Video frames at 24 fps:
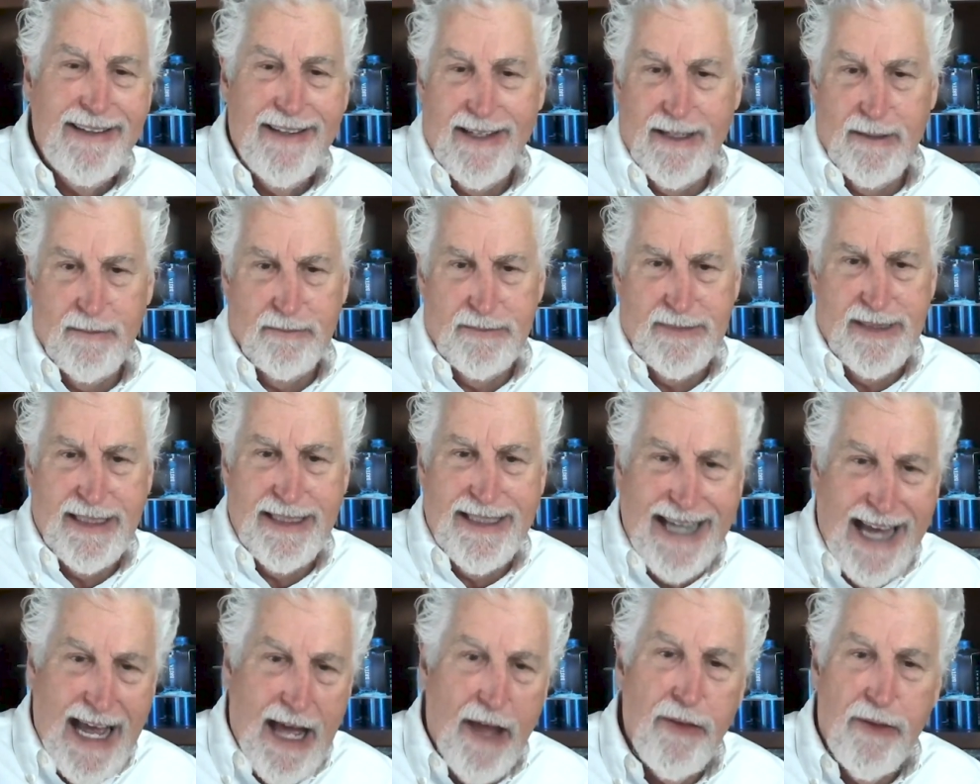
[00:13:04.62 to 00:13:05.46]
them
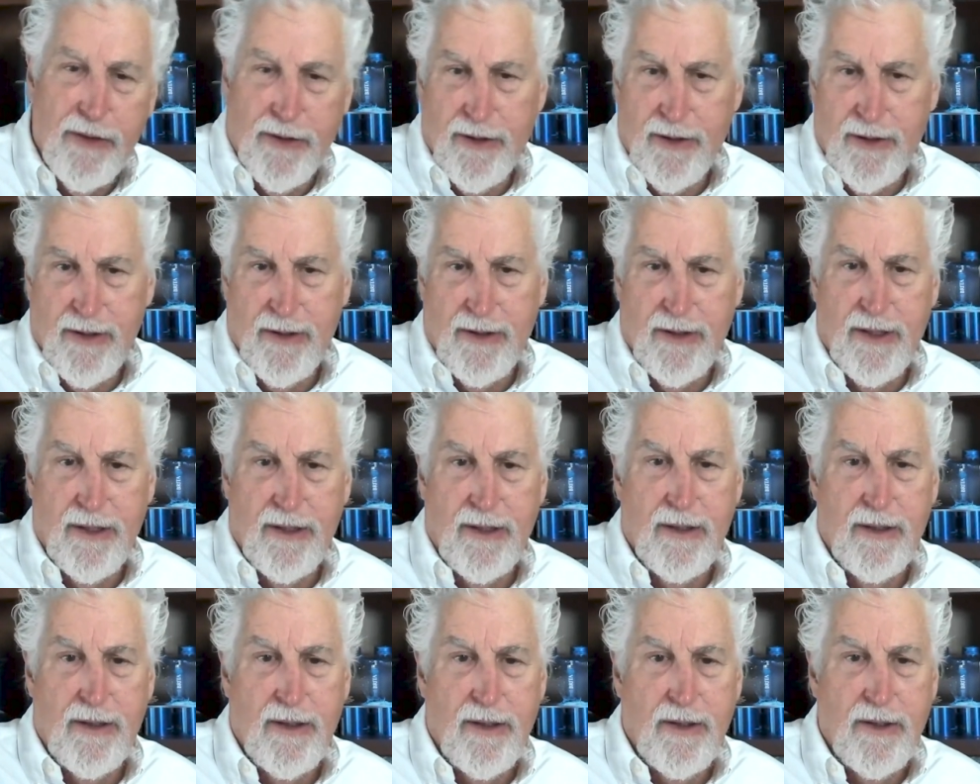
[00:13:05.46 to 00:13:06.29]
together.
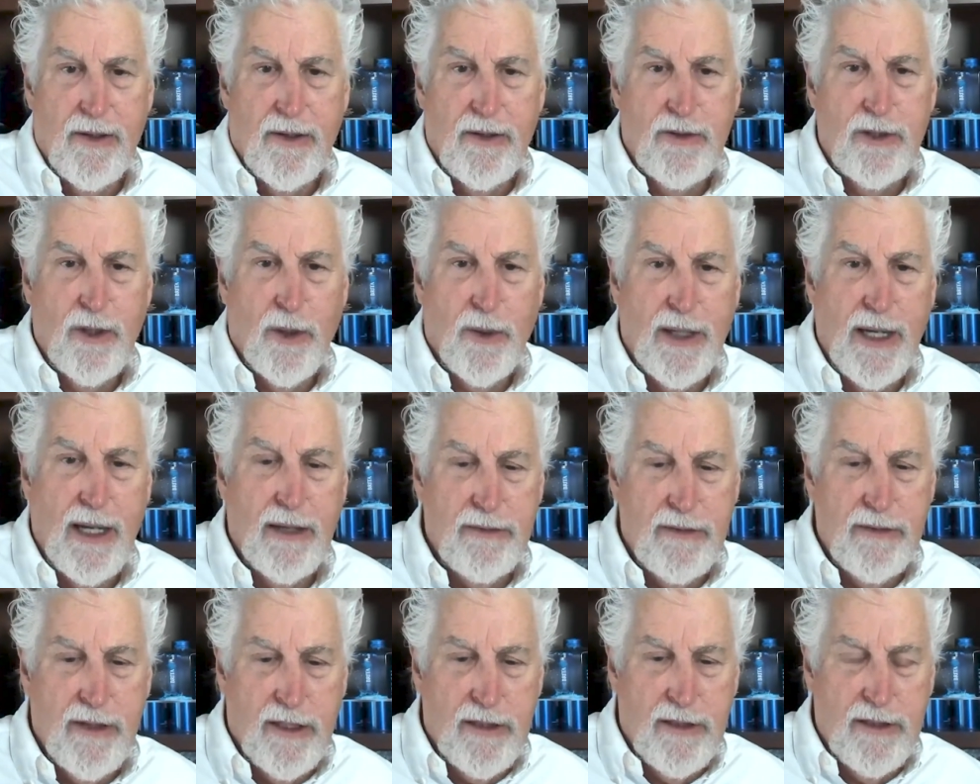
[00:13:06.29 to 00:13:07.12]
So
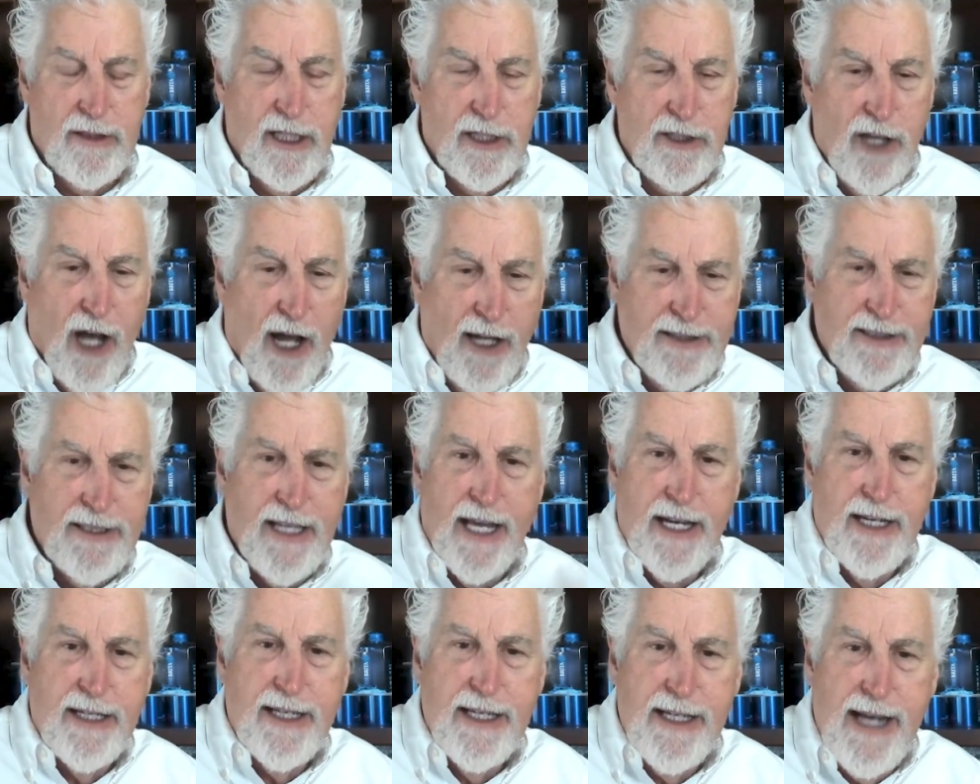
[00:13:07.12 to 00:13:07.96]
the dots
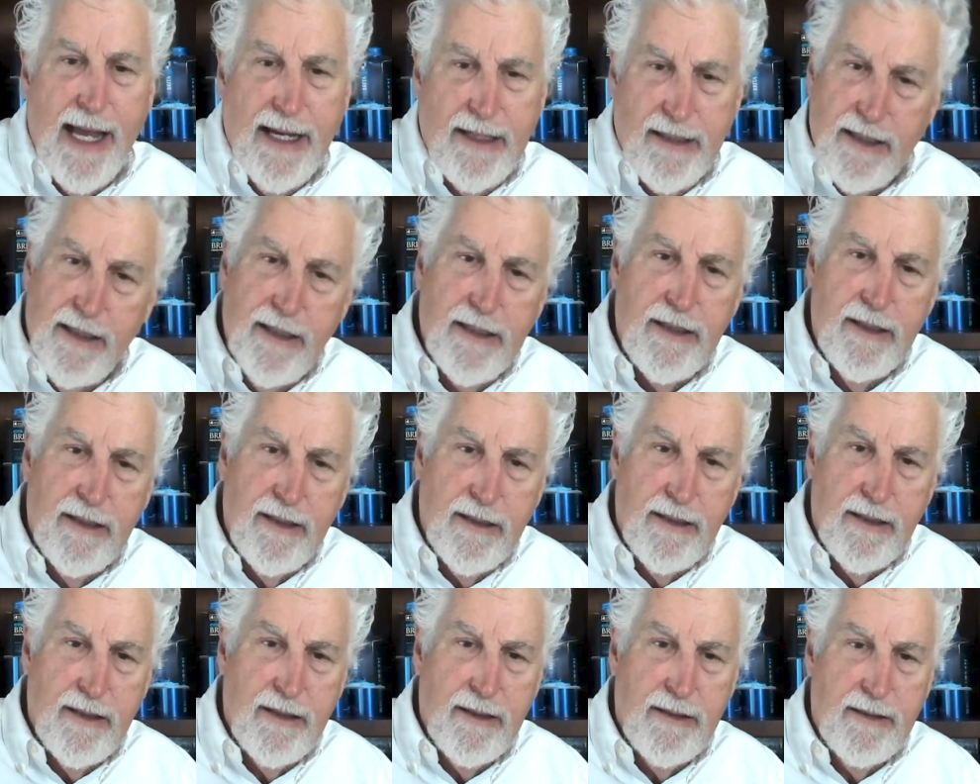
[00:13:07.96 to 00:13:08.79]
kind of connected.
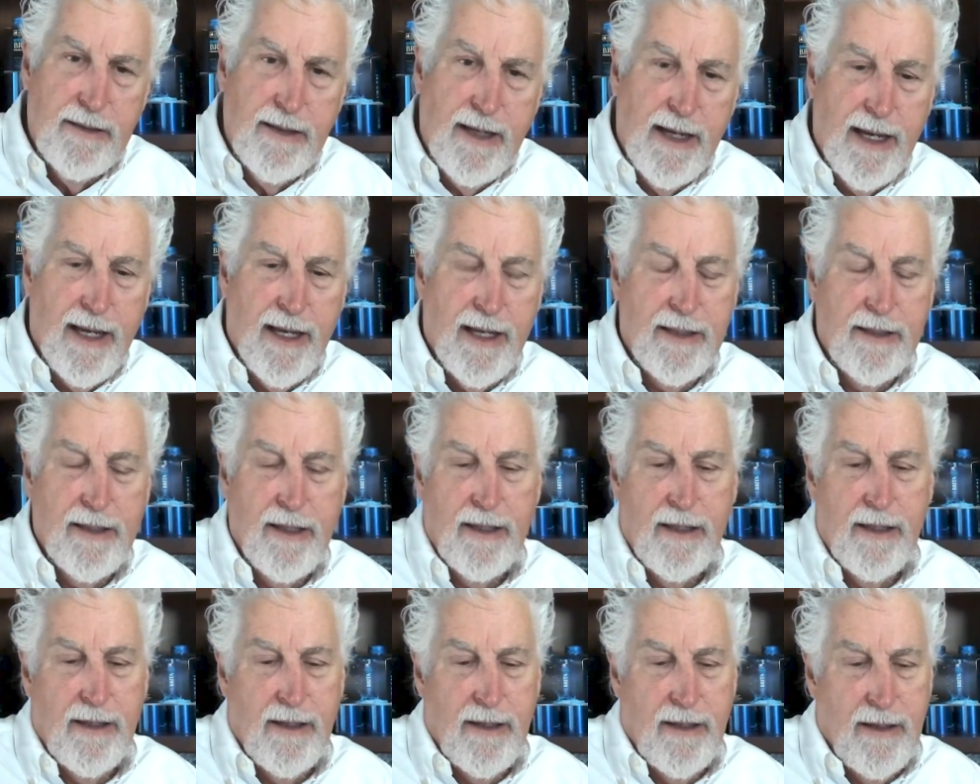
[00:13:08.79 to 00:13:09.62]
And
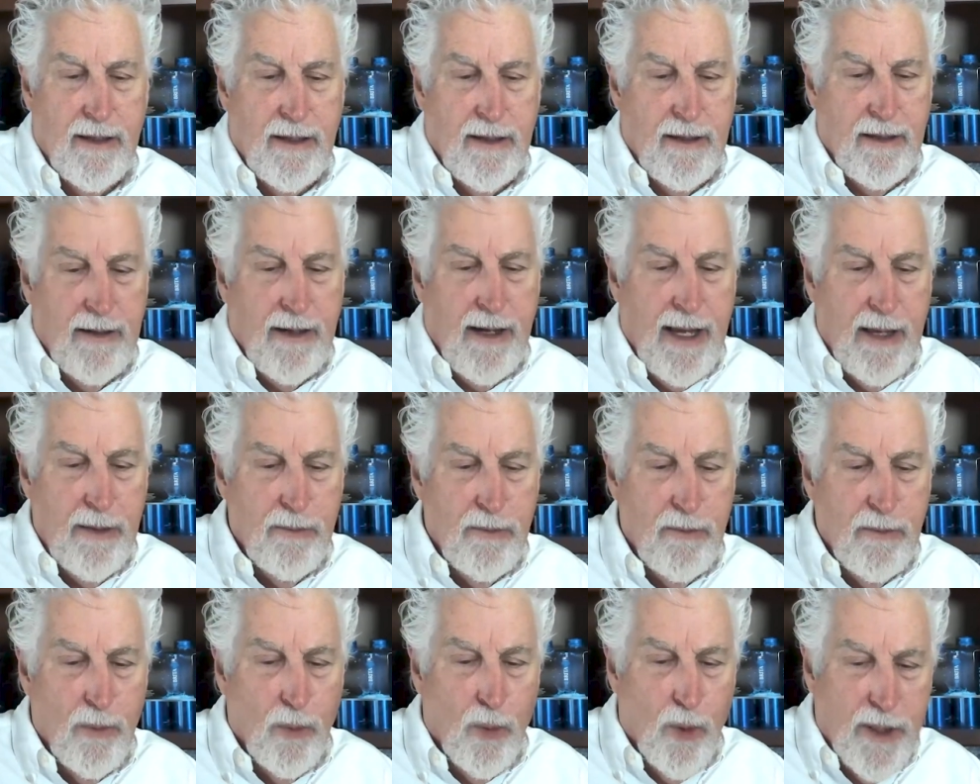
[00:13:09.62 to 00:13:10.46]

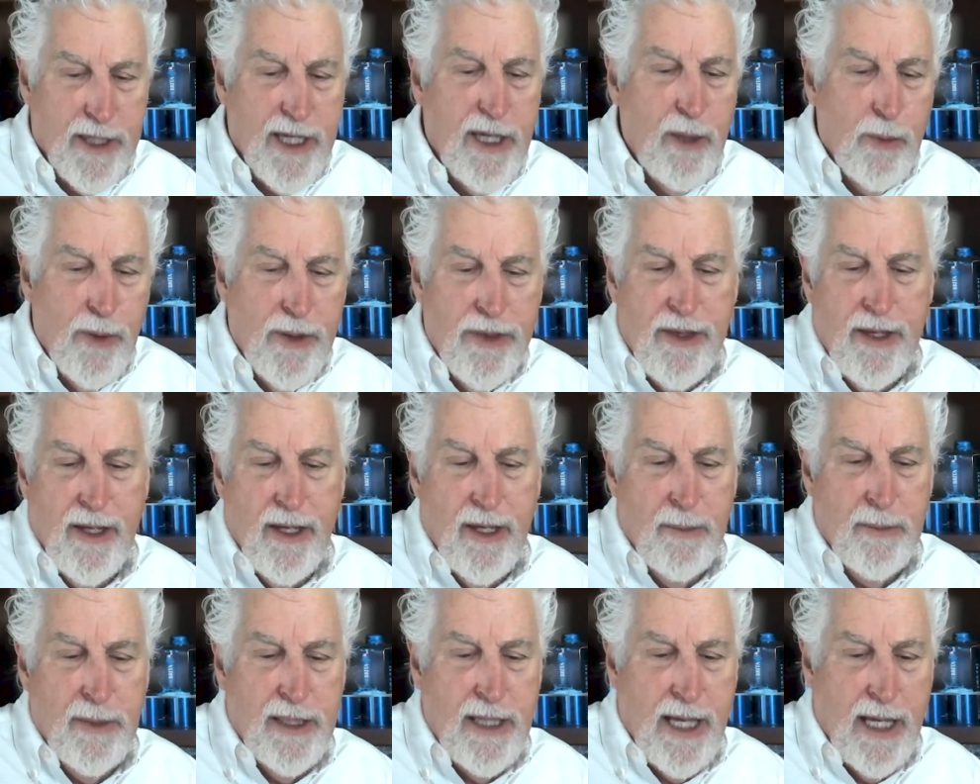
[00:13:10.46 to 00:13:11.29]
working with
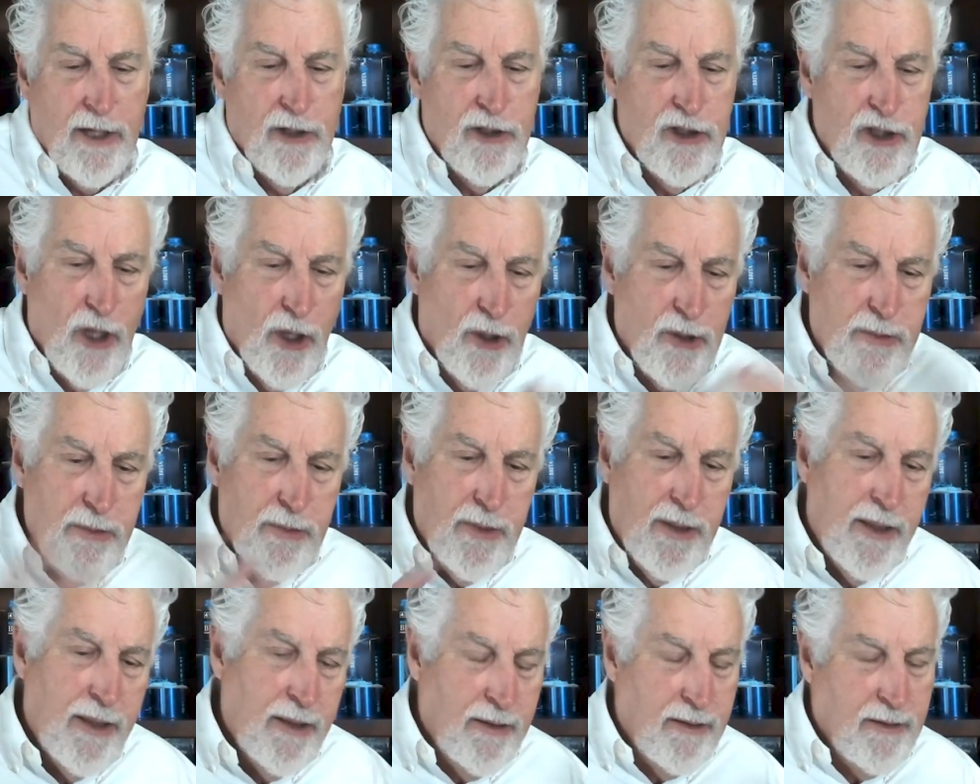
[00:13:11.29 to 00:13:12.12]
him, he kind of showed
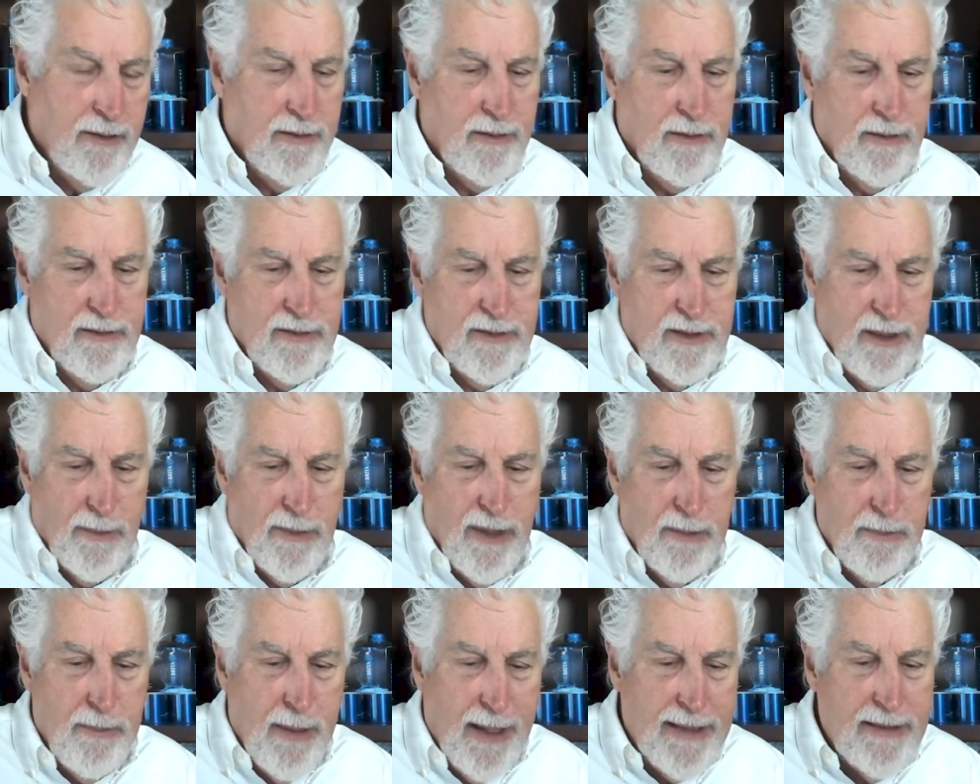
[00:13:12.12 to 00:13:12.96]
me some of
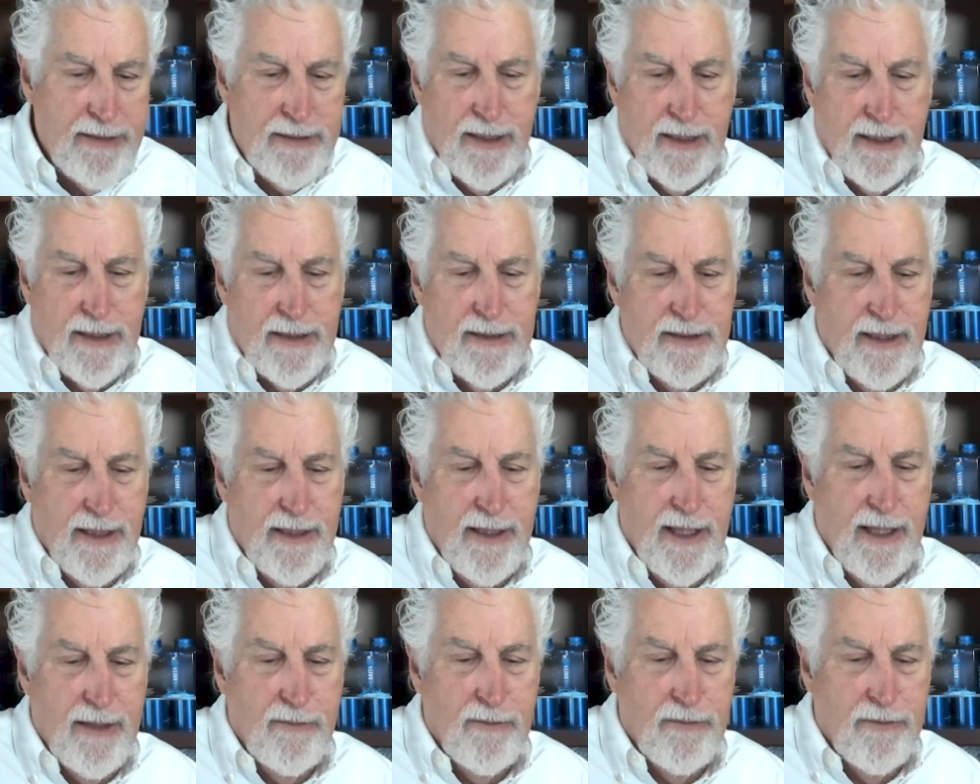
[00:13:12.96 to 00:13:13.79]
the basics. And
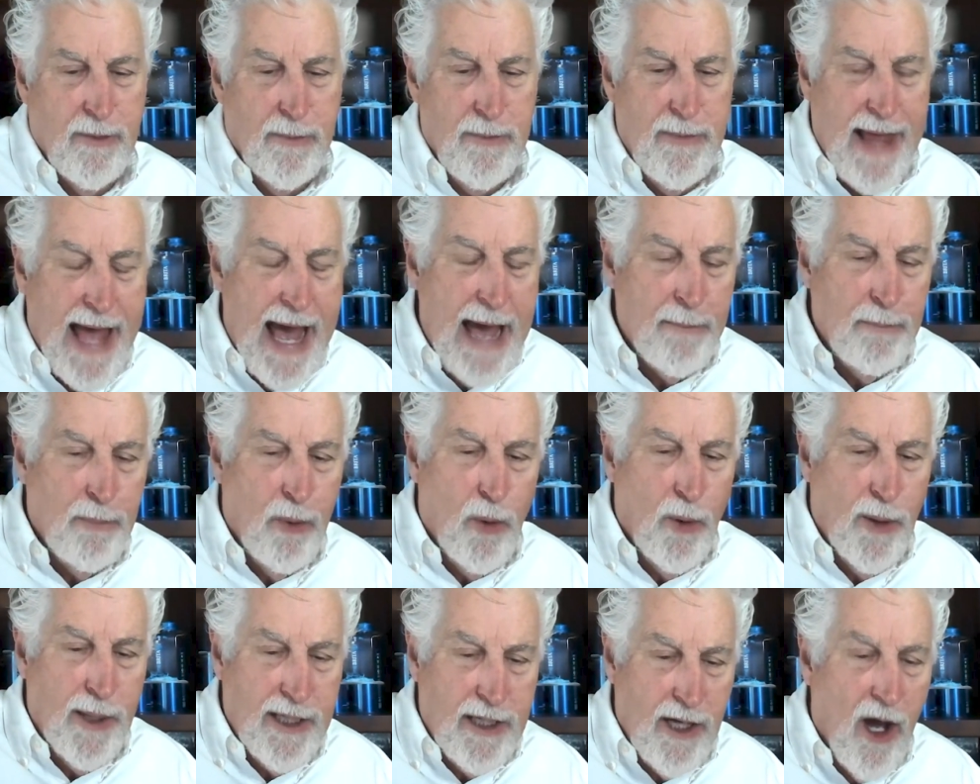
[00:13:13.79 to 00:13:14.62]
then from that
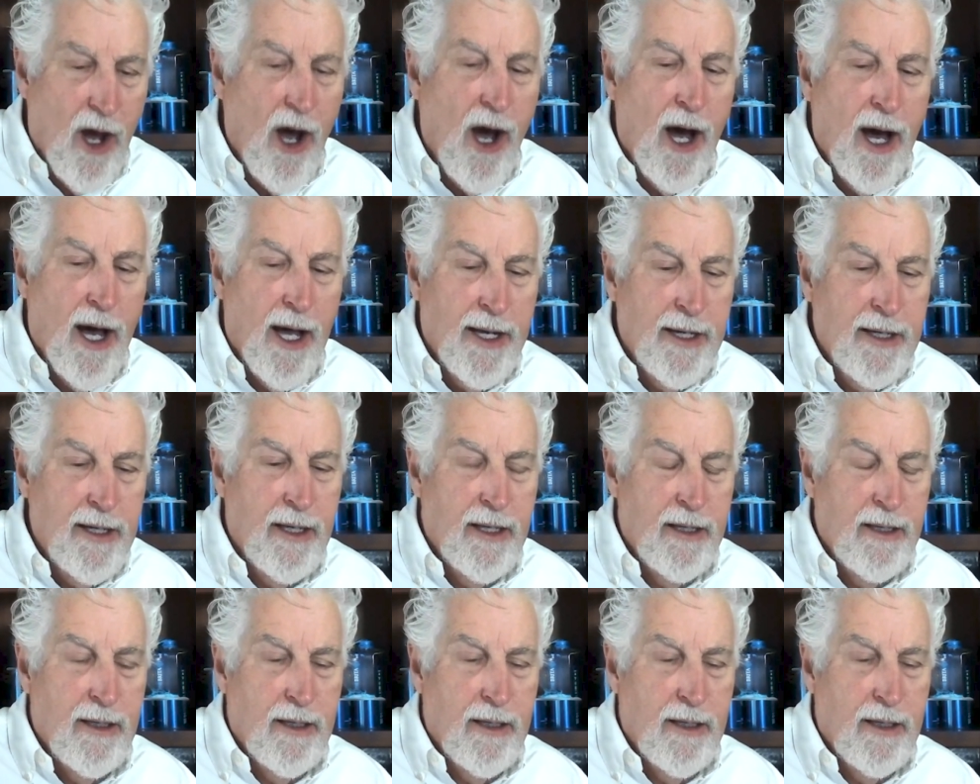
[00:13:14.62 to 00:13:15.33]
point on,